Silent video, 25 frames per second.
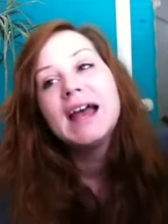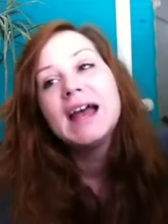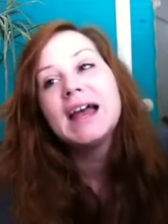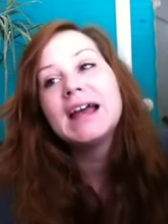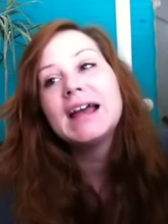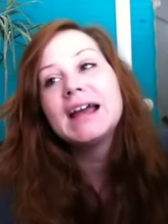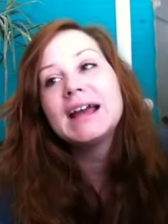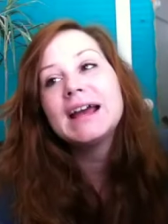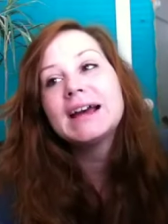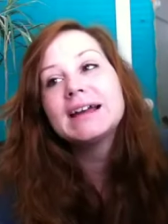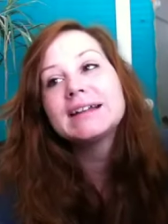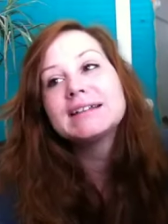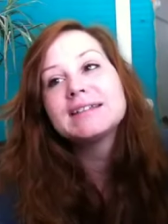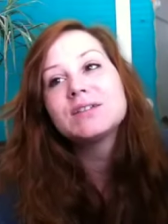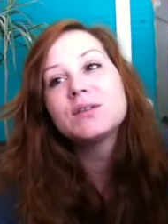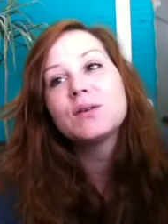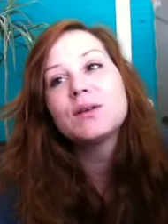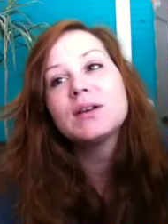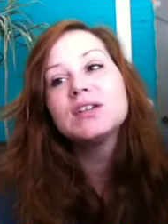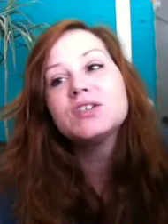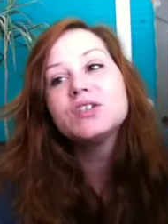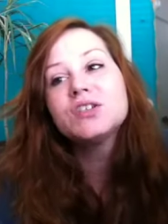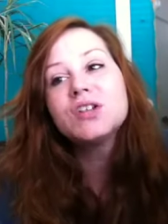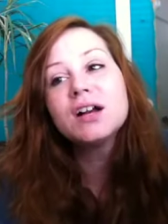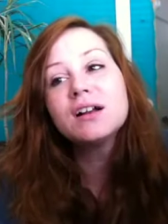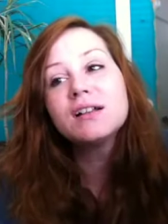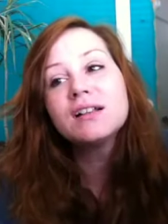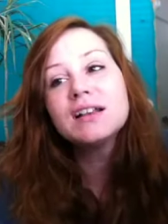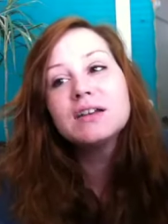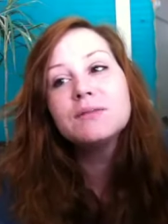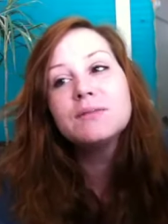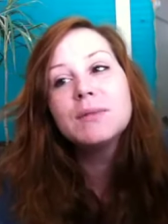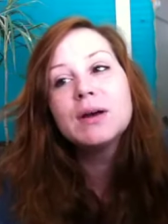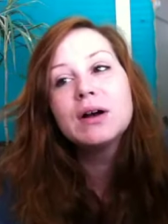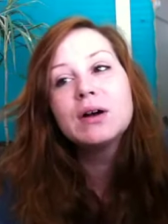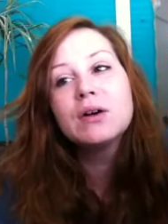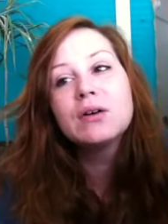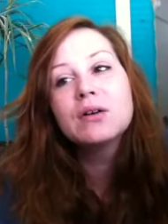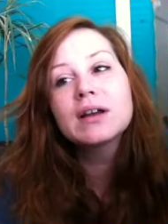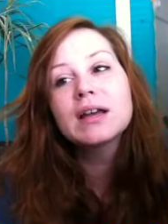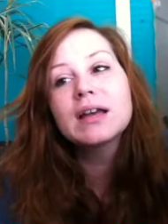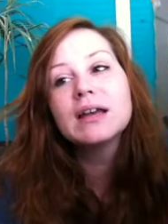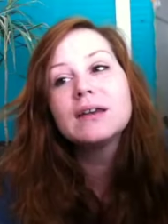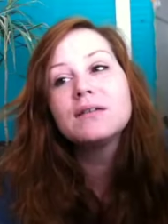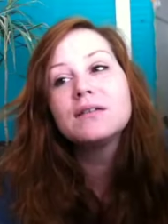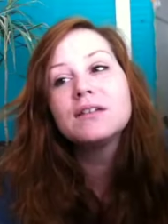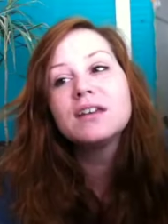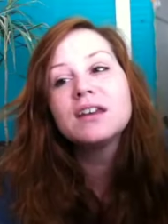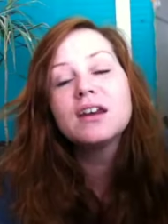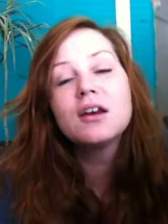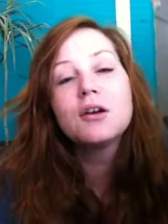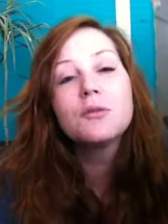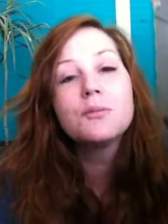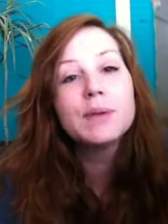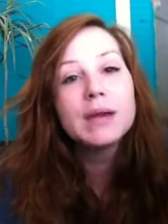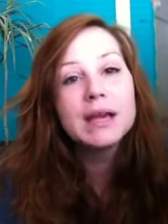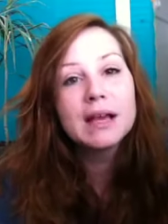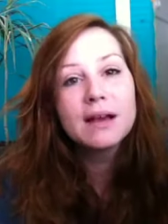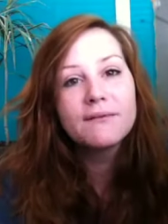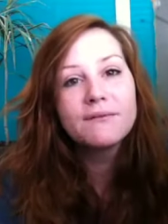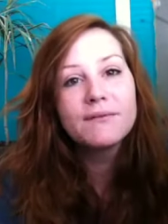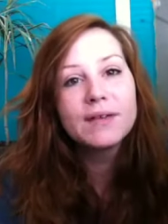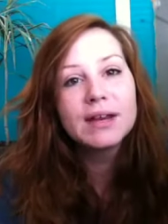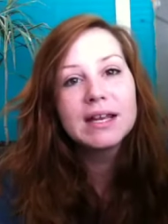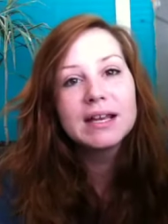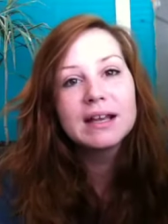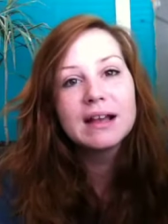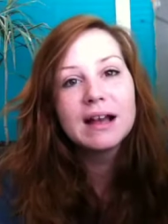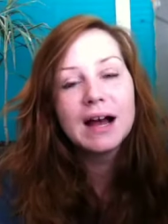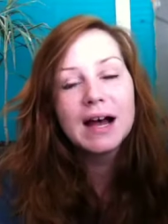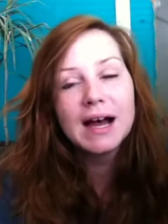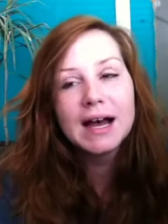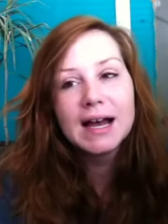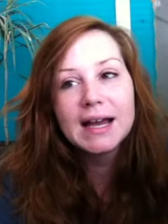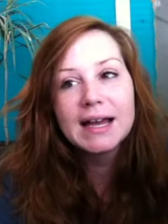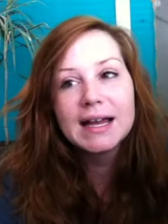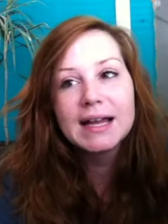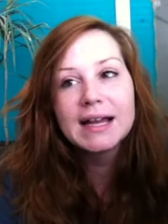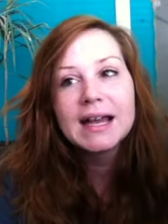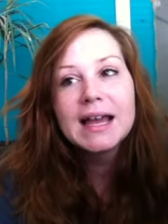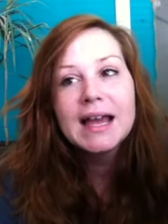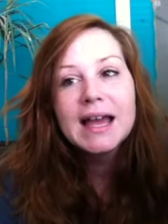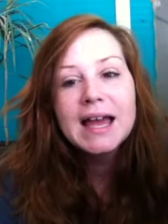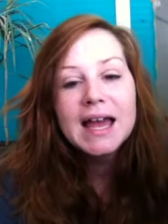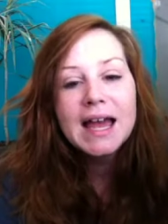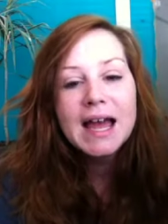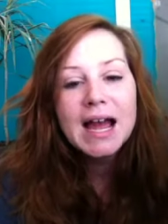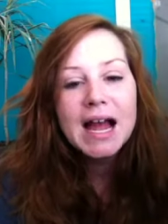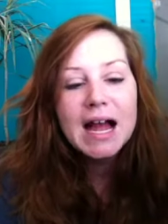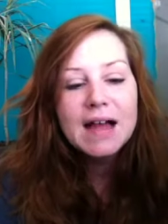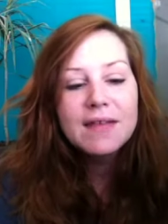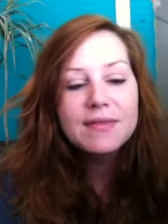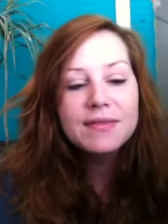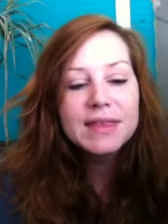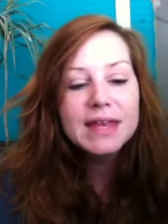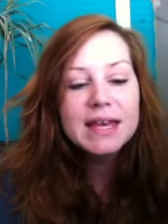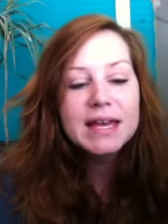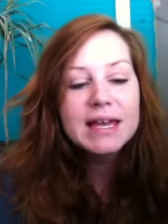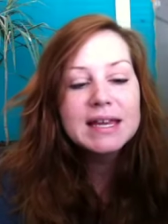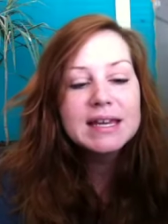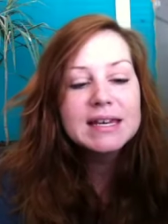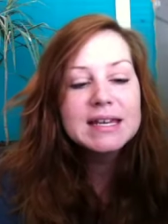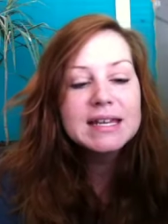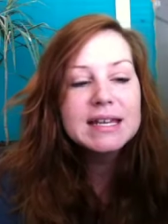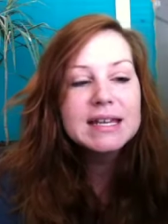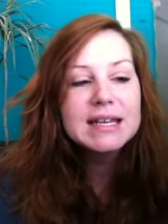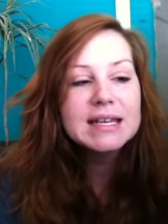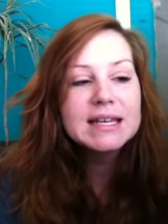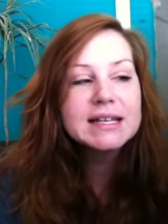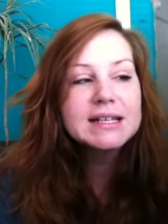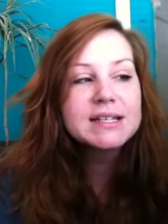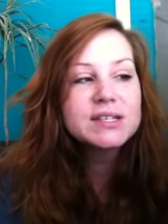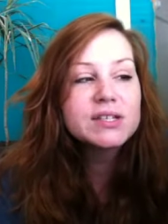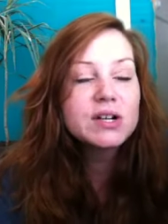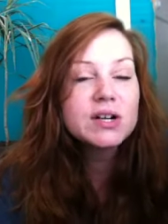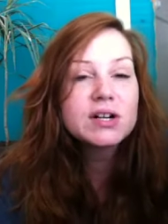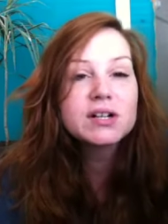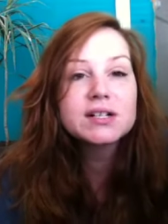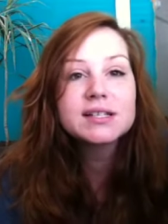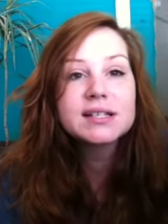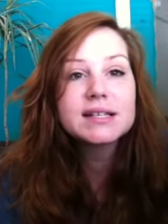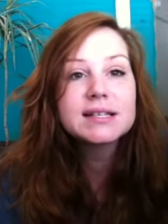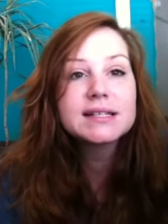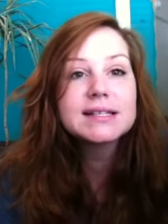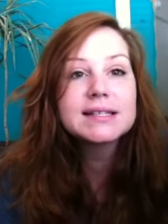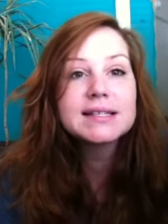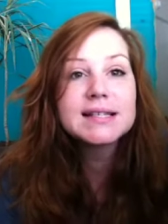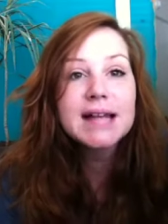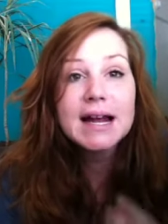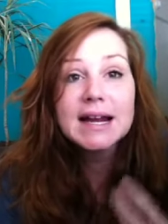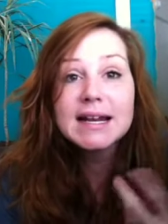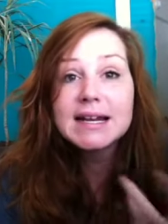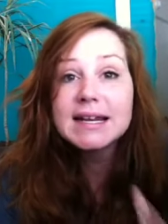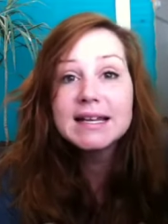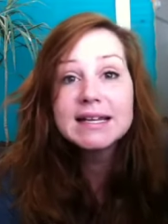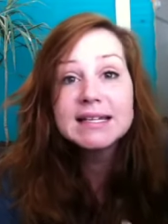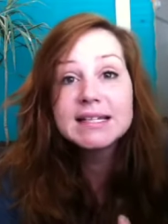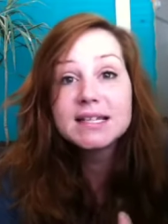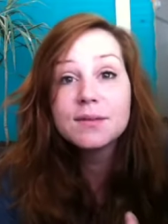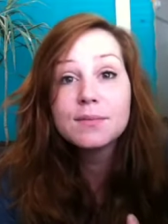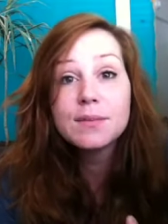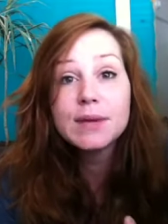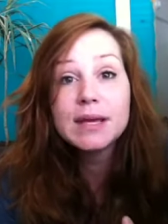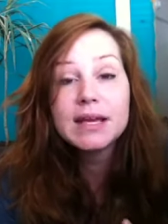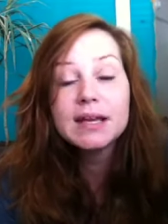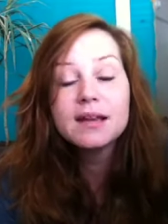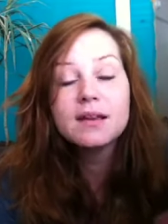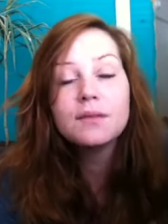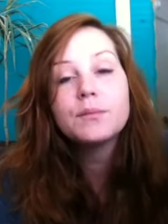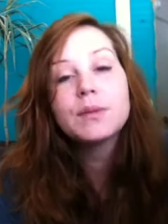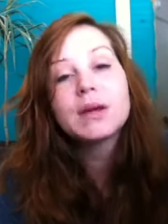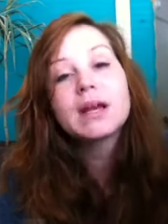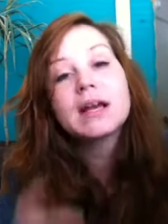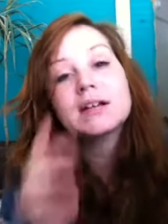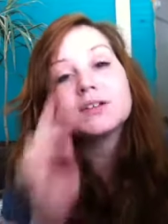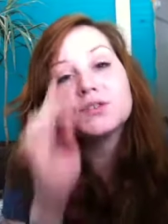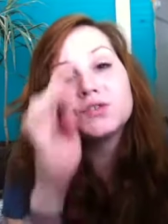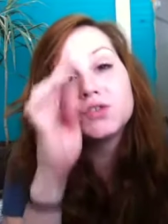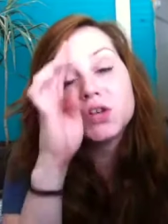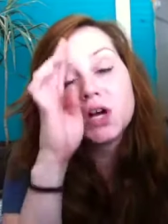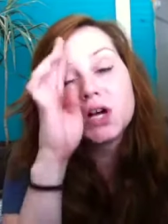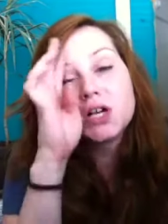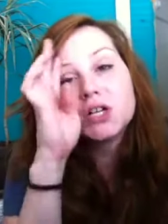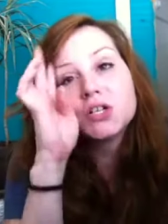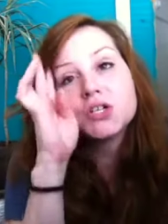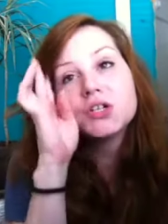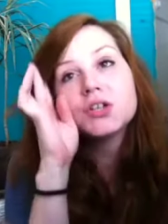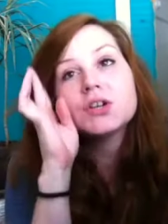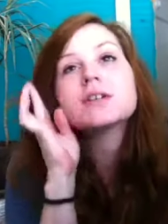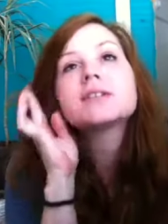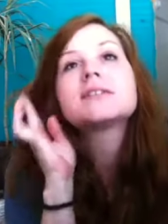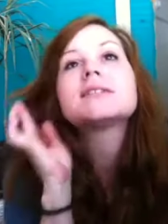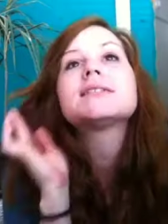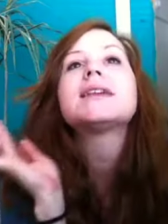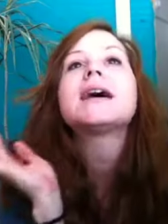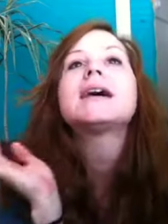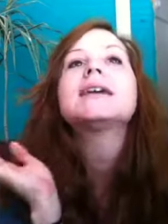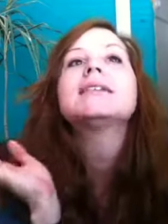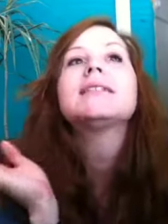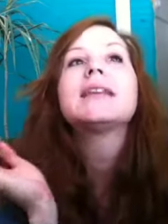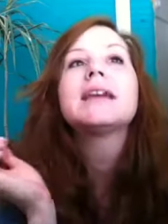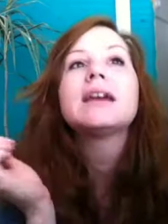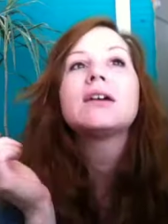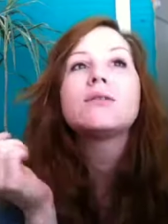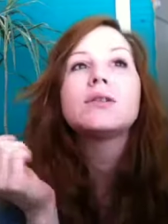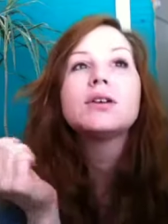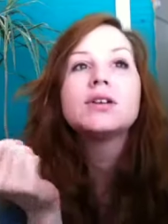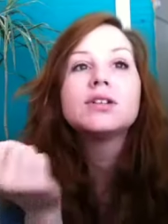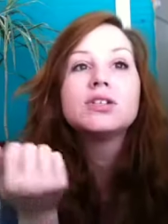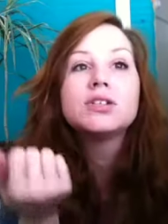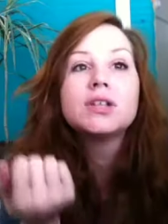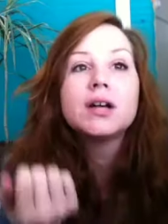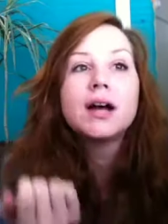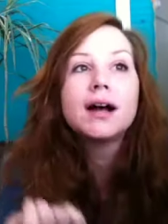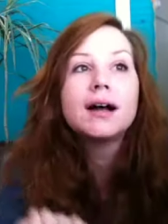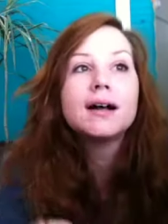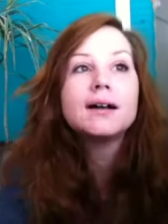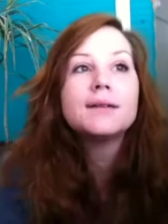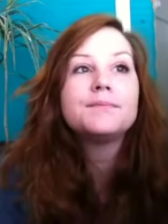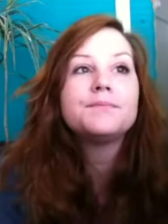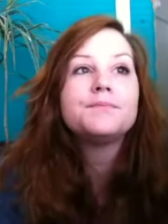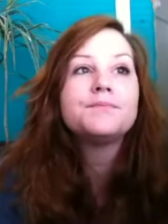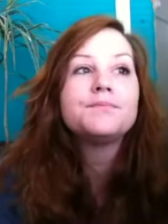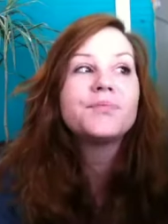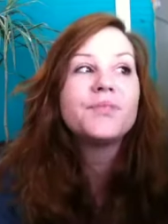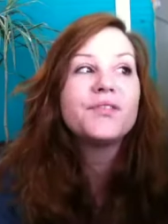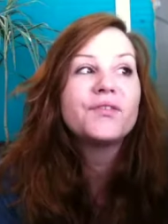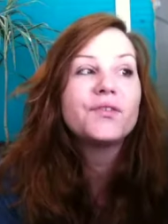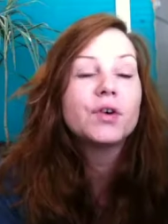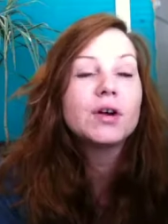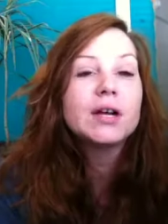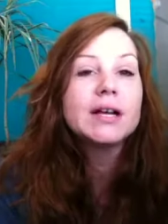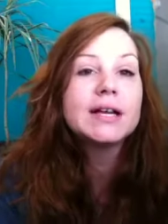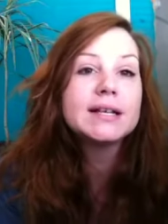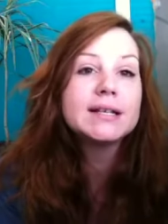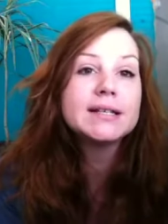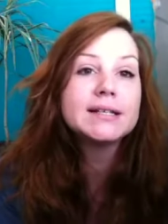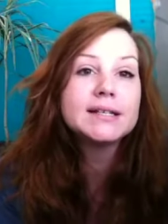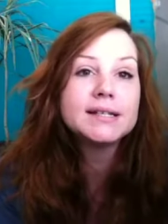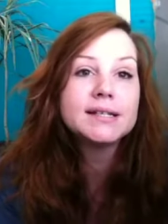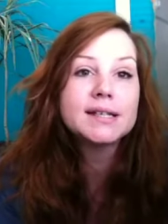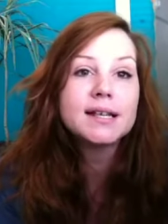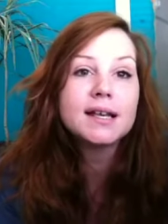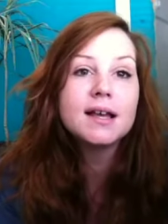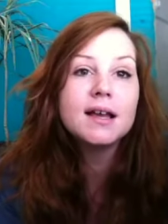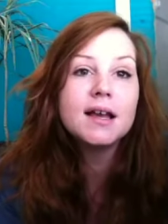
and so he's juggling milk and you know being a funny guy and then he starts signing to me because josh took sign language um, for his